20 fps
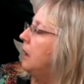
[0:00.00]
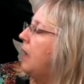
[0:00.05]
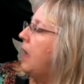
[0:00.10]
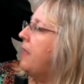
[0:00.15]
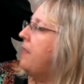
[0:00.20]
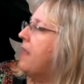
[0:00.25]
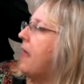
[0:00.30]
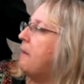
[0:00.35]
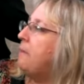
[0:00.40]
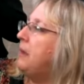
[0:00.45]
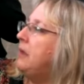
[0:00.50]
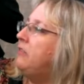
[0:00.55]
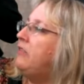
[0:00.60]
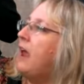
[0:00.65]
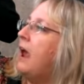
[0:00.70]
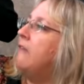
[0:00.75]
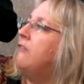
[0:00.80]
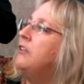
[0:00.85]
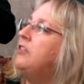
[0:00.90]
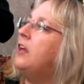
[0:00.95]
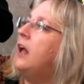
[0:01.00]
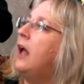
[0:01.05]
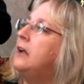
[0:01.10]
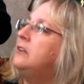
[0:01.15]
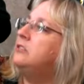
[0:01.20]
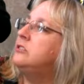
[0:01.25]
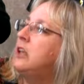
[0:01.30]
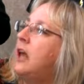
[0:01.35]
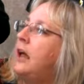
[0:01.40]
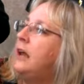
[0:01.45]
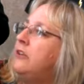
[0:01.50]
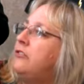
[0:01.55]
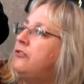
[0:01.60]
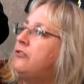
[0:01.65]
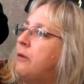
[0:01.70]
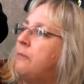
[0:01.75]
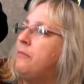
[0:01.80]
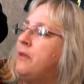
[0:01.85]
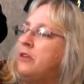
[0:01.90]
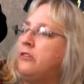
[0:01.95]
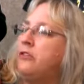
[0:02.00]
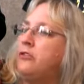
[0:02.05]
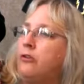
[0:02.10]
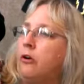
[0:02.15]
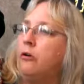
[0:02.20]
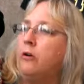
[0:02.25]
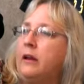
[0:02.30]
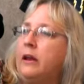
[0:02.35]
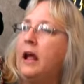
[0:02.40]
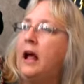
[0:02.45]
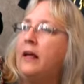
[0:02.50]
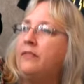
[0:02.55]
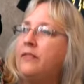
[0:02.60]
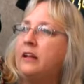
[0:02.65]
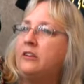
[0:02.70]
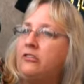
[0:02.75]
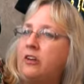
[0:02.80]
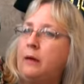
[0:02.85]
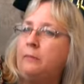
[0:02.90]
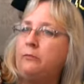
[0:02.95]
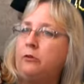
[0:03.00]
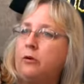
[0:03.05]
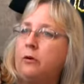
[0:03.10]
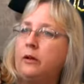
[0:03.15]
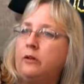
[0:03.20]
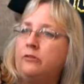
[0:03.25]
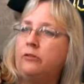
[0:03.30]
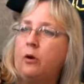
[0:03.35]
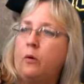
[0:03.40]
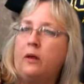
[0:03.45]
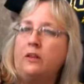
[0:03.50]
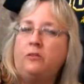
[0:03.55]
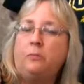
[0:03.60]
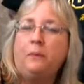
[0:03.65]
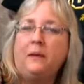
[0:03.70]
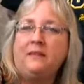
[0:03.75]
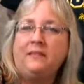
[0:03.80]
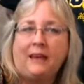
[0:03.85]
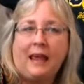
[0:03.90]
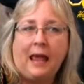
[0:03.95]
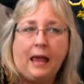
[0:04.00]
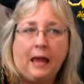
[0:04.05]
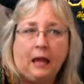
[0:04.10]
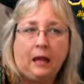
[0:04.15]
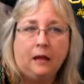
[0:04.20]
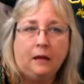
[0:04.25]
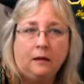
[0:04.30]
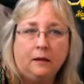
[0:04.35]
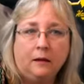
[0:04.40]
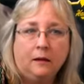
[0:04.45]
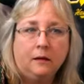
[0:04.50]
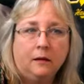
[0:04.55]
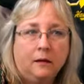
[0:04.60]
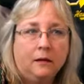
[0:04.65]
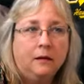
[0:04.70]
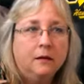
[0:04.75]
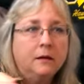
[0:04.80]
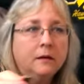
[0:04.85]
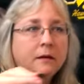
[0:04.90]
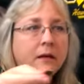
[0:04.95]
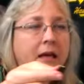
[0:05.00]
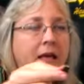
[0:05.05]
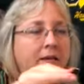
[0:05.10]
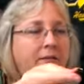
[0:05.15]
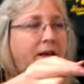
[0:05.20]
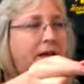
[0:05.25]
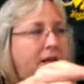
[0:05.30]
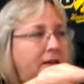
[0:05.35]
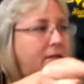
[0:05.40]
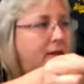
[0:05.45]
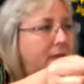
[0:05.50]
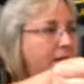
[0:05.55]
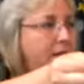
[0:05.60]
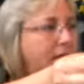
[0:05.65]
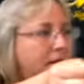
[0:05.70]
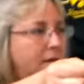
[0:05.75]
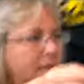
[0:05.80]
And that means everything I sliced from this has already got that shape to it. So it's piece cake. Easy, easy.